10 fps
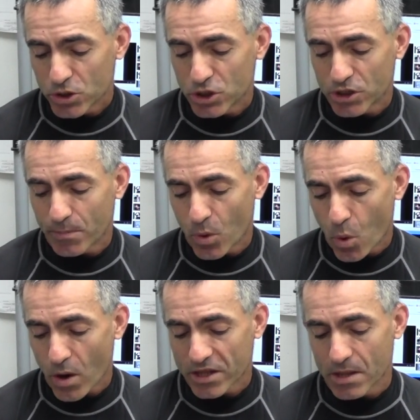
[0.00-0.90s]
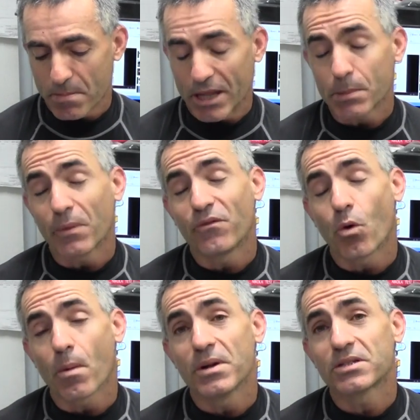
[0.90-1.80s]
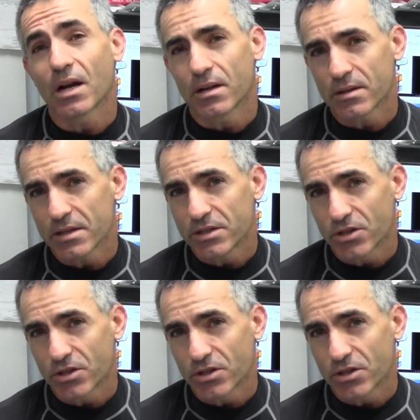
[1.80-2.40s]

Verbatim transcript: to support the mental performance under these